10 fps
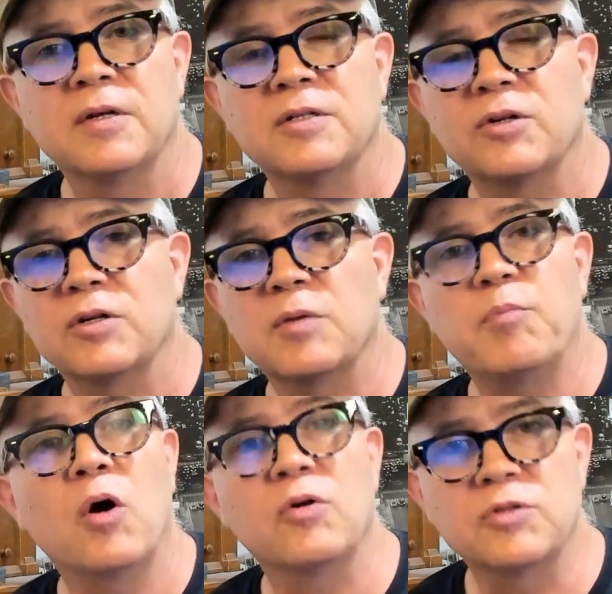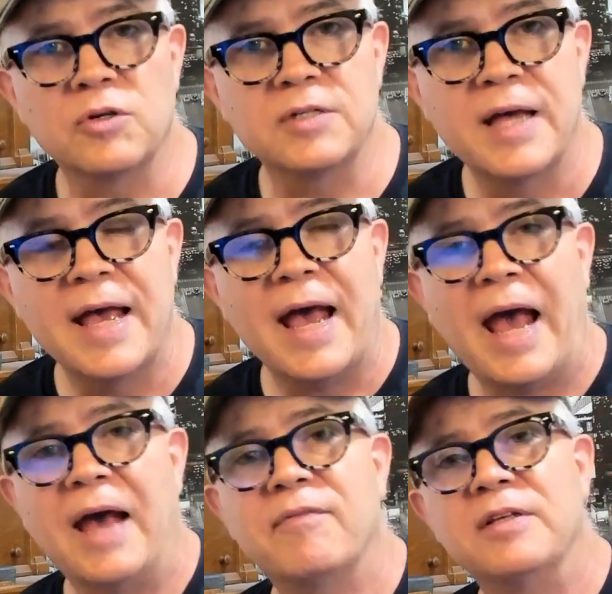certain composers
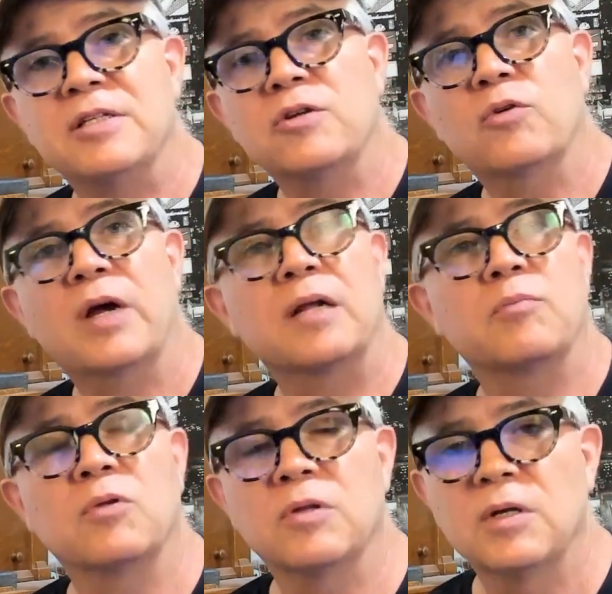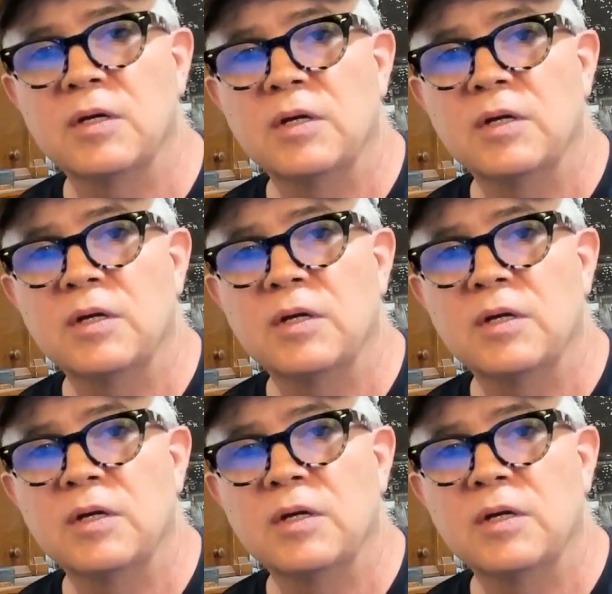have this incredible